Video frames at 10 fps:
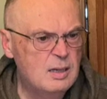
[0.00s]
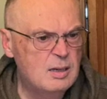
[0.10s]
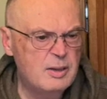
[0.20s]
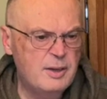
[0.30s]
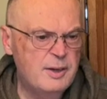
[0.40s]

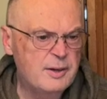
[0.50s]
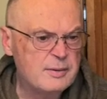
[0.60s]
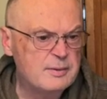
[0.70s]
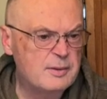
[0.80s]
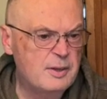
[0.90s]
Look
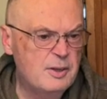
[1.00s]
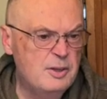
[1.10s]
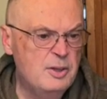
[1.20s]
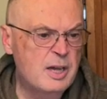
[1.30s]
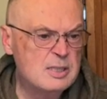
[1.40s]
here.
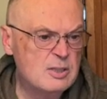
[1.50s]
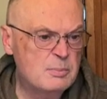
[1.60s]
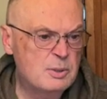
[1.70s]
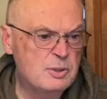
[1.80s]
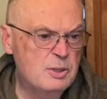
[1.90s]
You got to
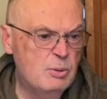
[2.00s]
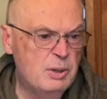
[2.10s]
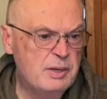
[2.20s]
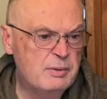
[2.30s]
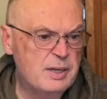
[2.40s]
start pulling your
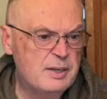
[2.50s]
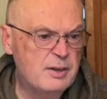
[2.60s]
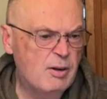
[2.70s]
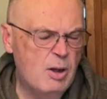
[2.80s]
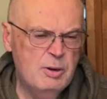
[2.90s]
weight around
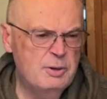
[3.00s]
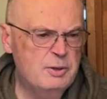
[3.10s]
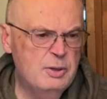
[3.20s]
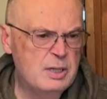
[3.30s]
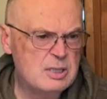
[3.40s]
here. All you're
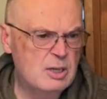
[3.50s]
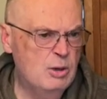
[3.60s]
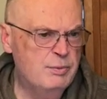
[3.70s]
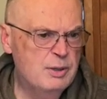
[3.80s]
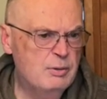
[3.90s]
doing is
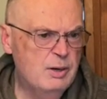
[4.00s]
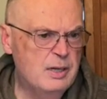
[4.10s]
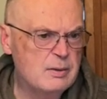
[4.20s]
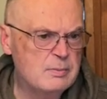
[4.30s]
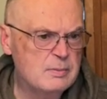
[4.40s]
loafing around.